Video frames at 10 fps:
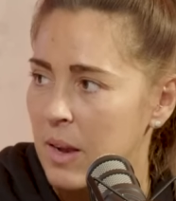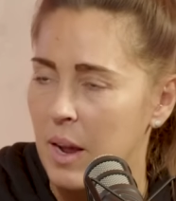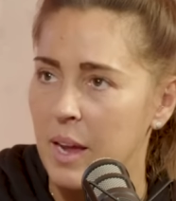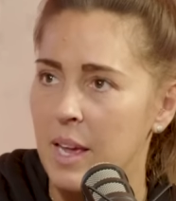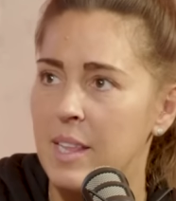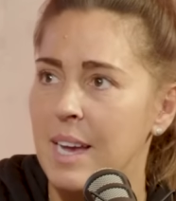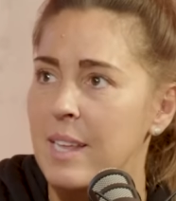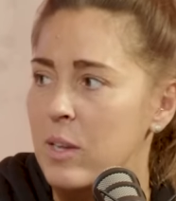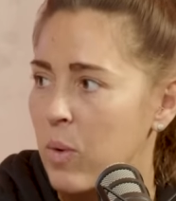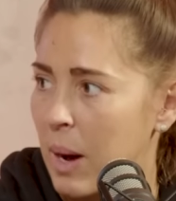Like, is
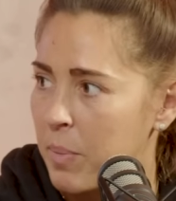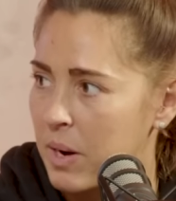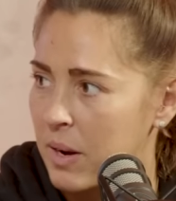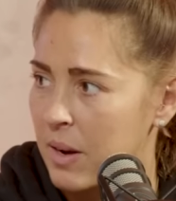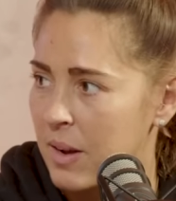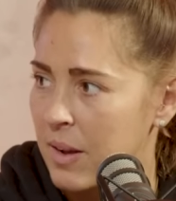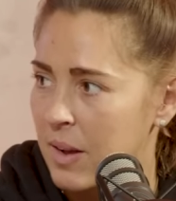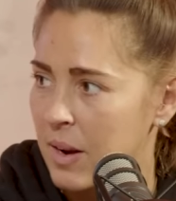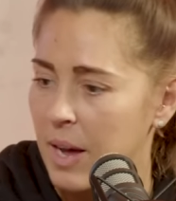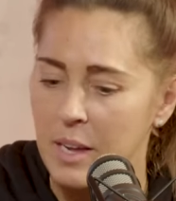that still happening?
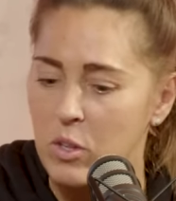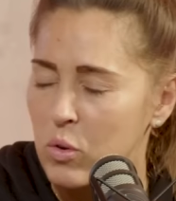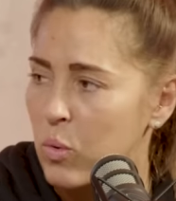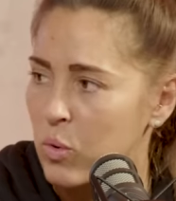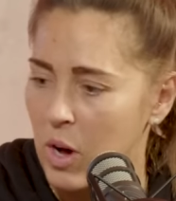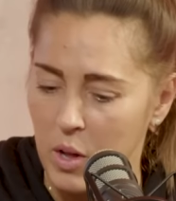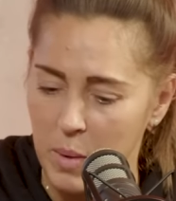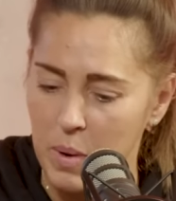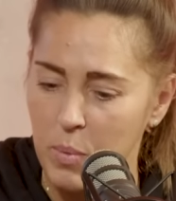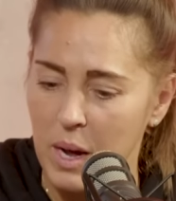Like, in schools, are
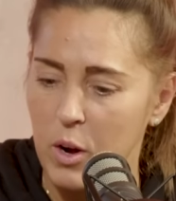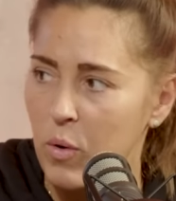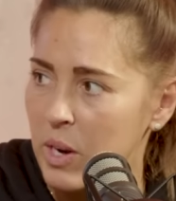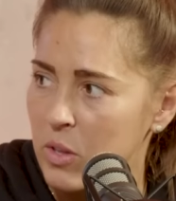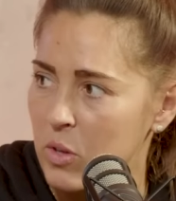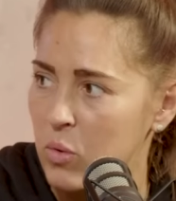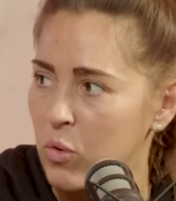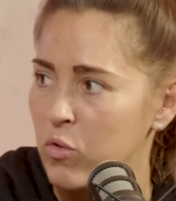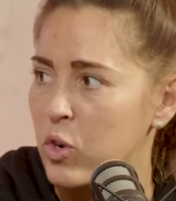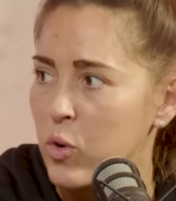there people, like, going into
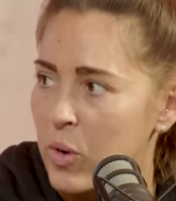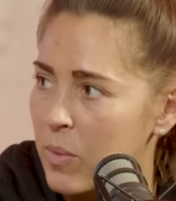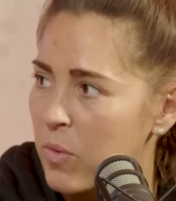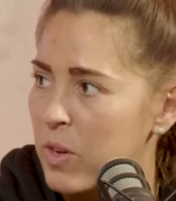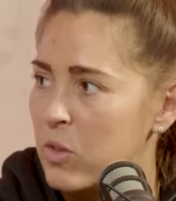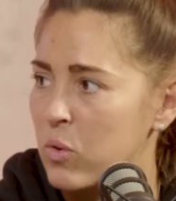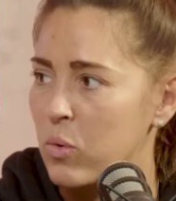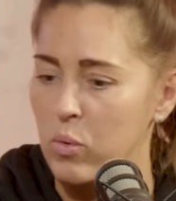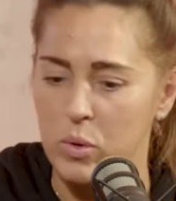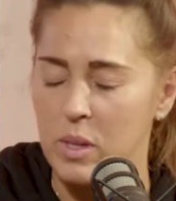schools, recruiting within
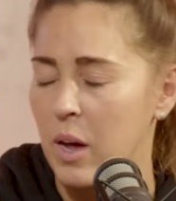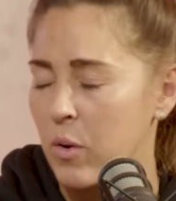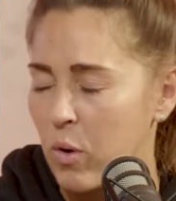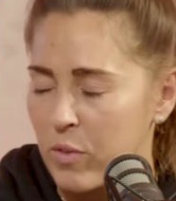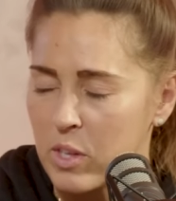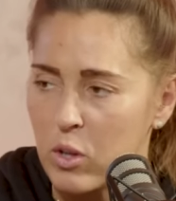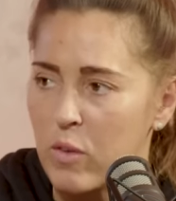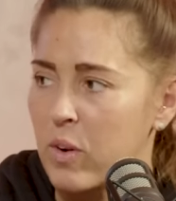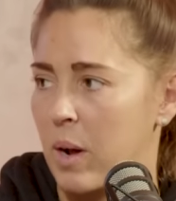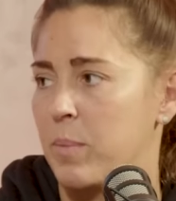schools? I know, obviously,
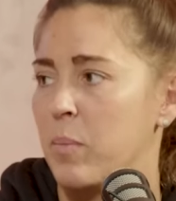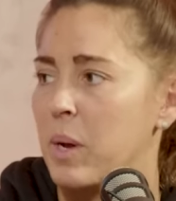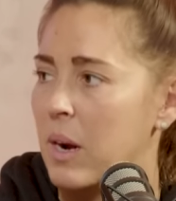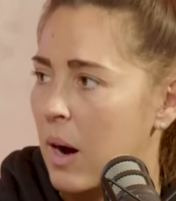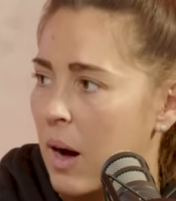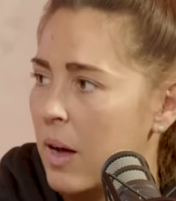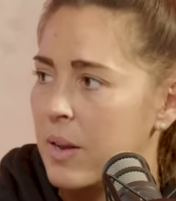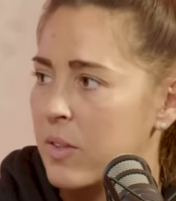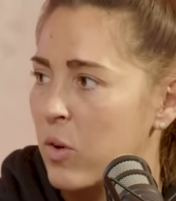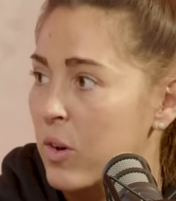youth clubs have been cut
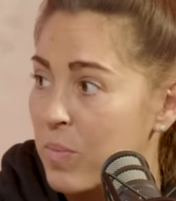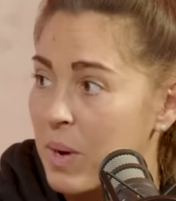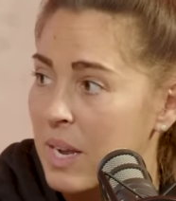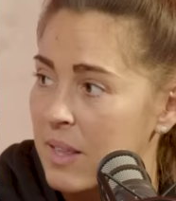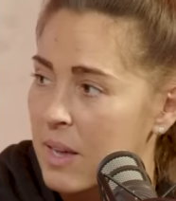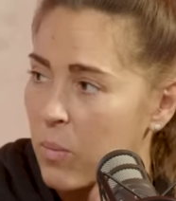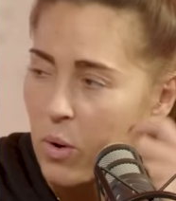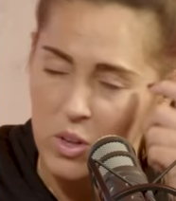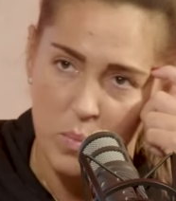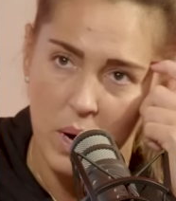and there's not as many as there
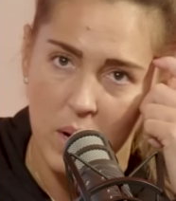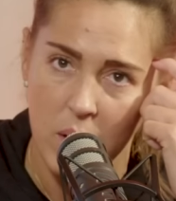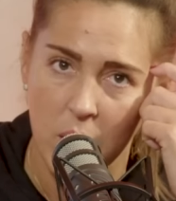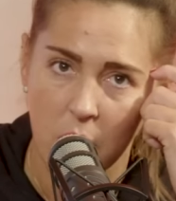was, but